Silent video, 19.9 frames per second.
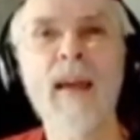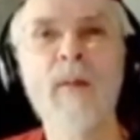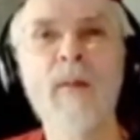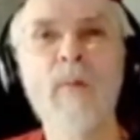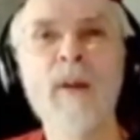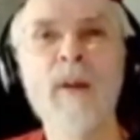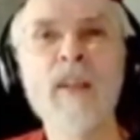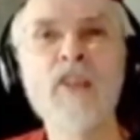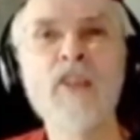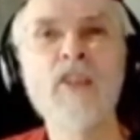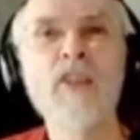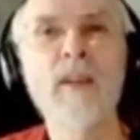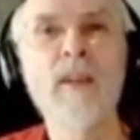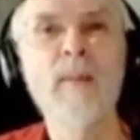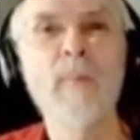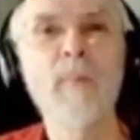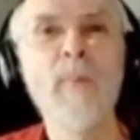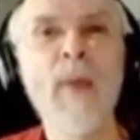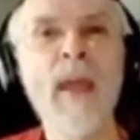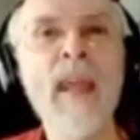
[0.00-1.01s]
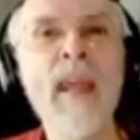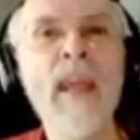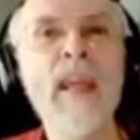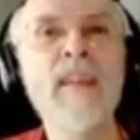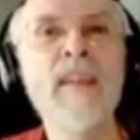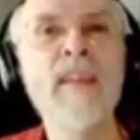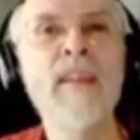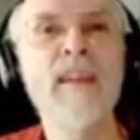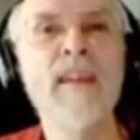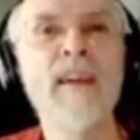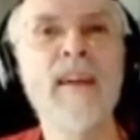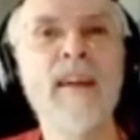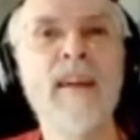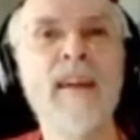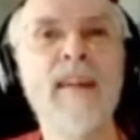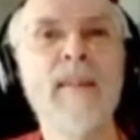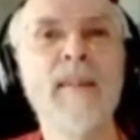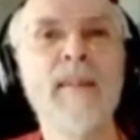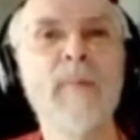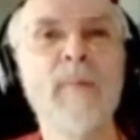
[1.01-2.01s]
which made
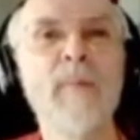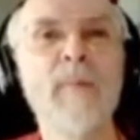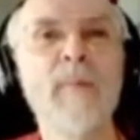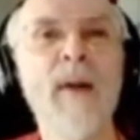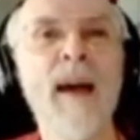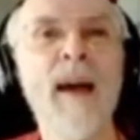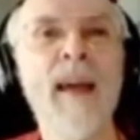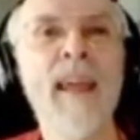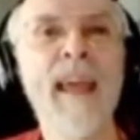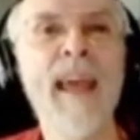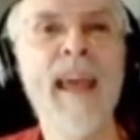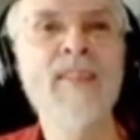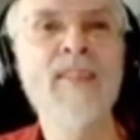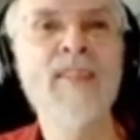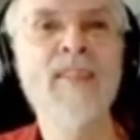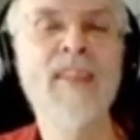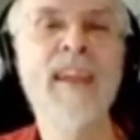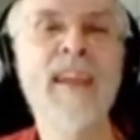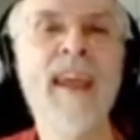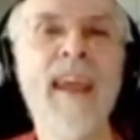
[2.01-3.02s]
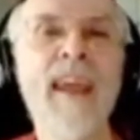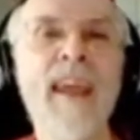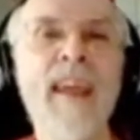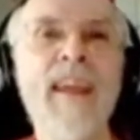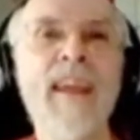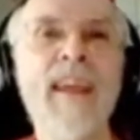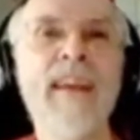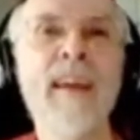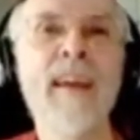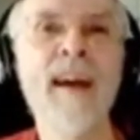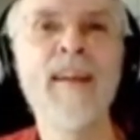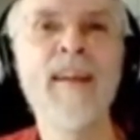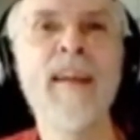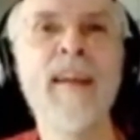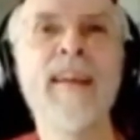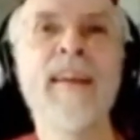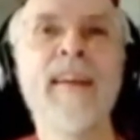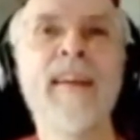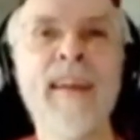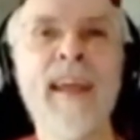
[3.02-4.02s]
my SCA
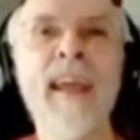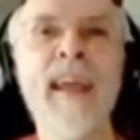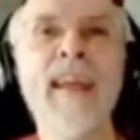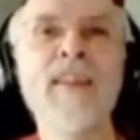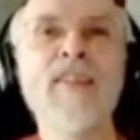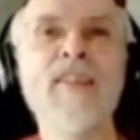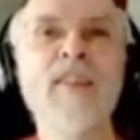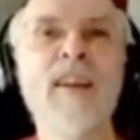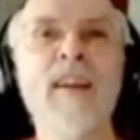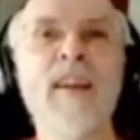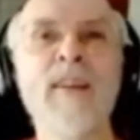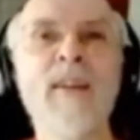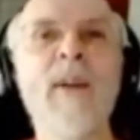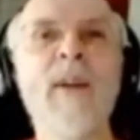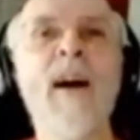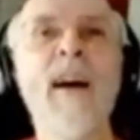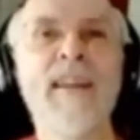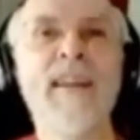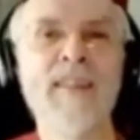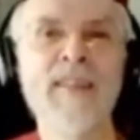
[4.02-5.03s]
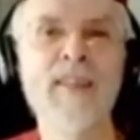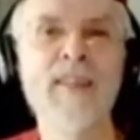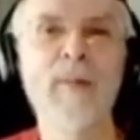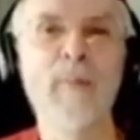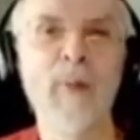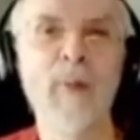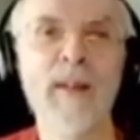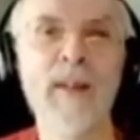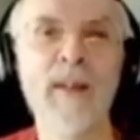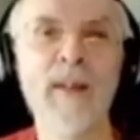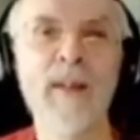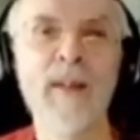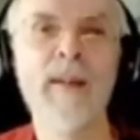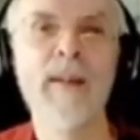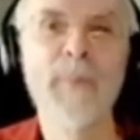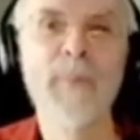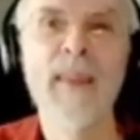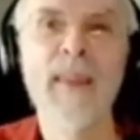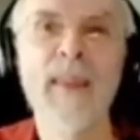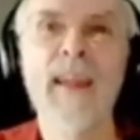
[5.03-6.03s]
cutting days a lot simpler.
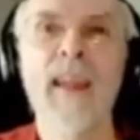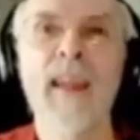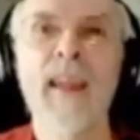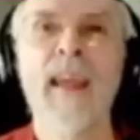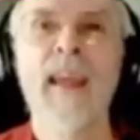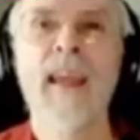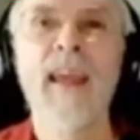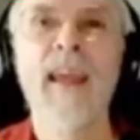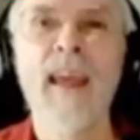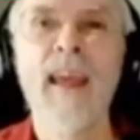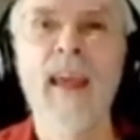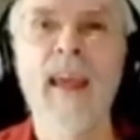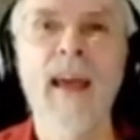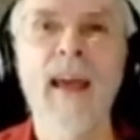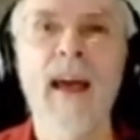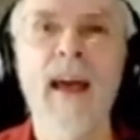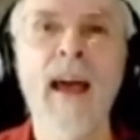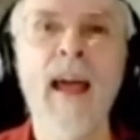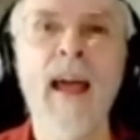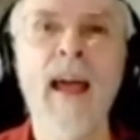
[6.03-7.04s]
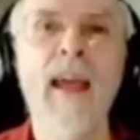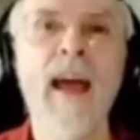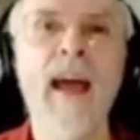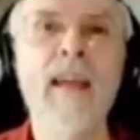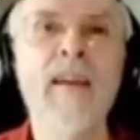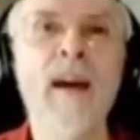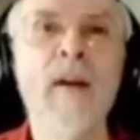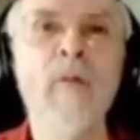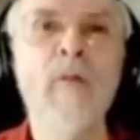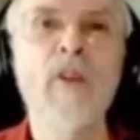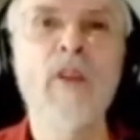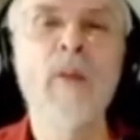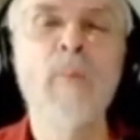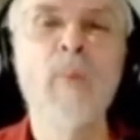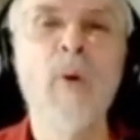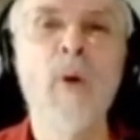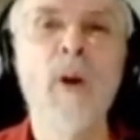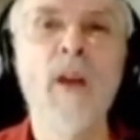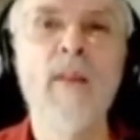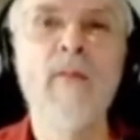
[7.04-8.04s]
I cut with
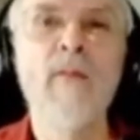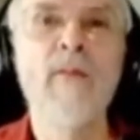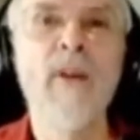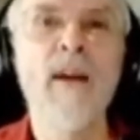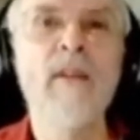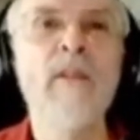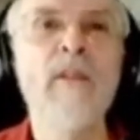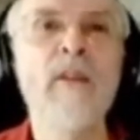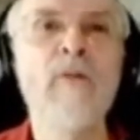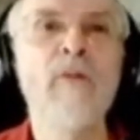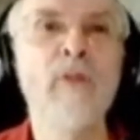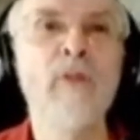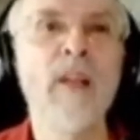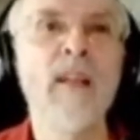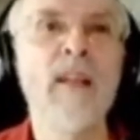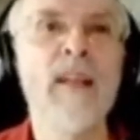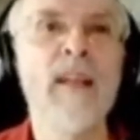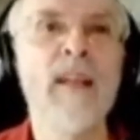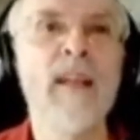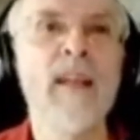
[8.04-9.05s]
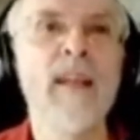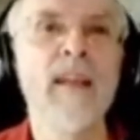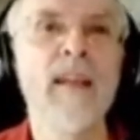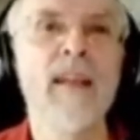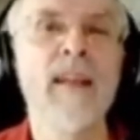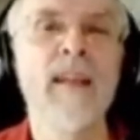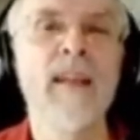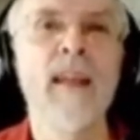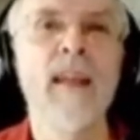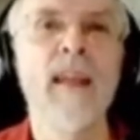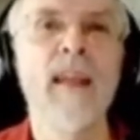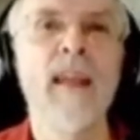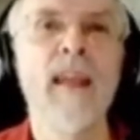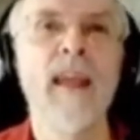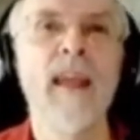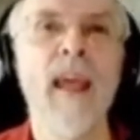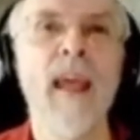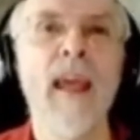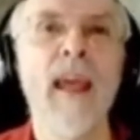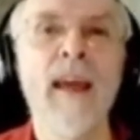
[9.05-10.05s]
the point very freely,
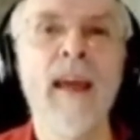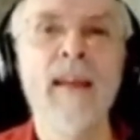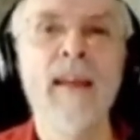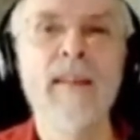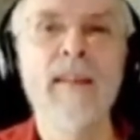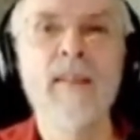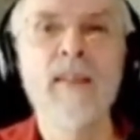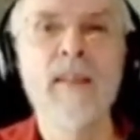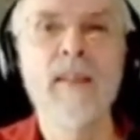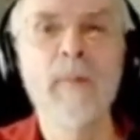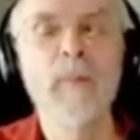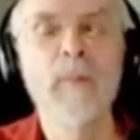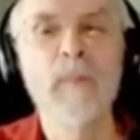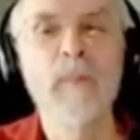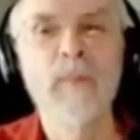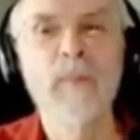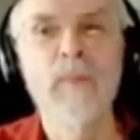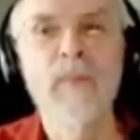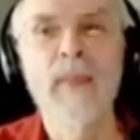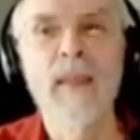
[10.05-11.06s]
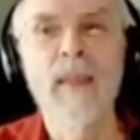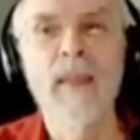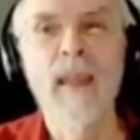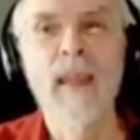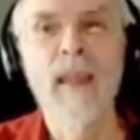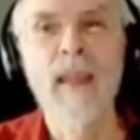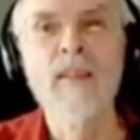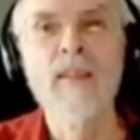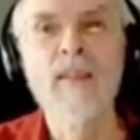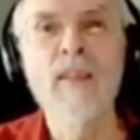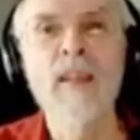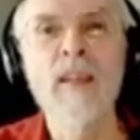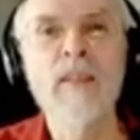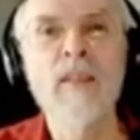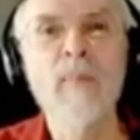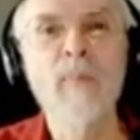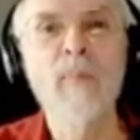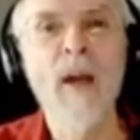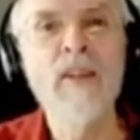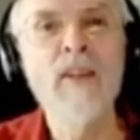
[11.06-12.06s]
and
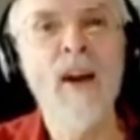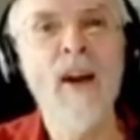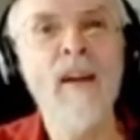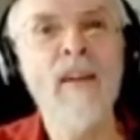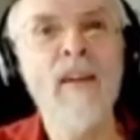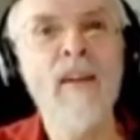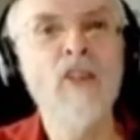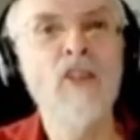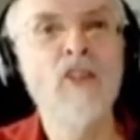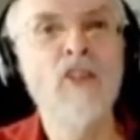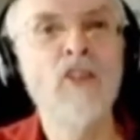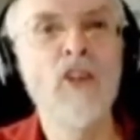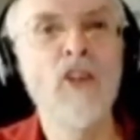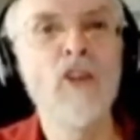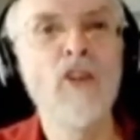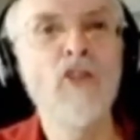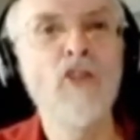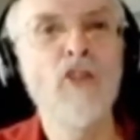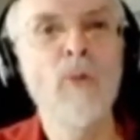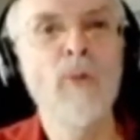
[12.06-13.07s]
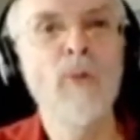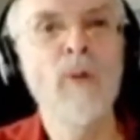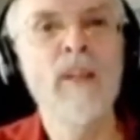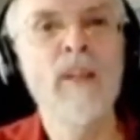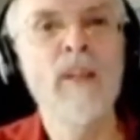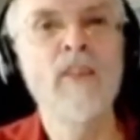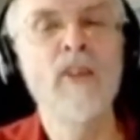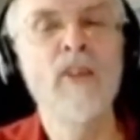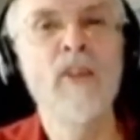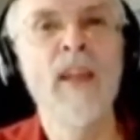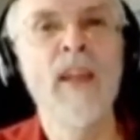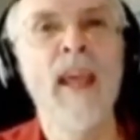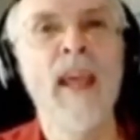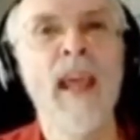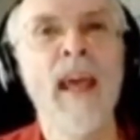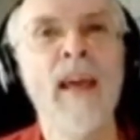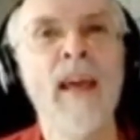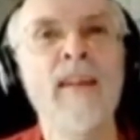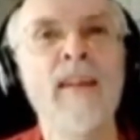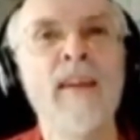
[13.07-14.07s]
since my target is usually to the
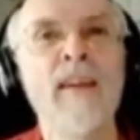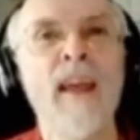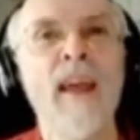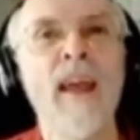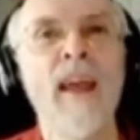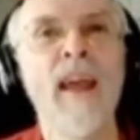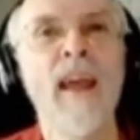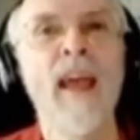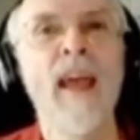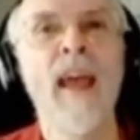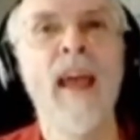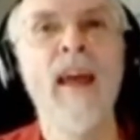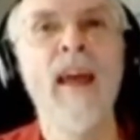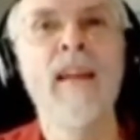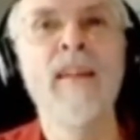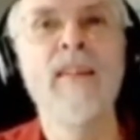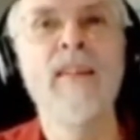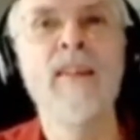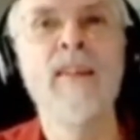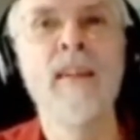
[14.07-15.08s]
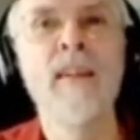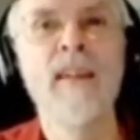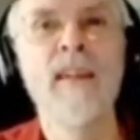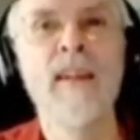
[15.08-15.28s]
head and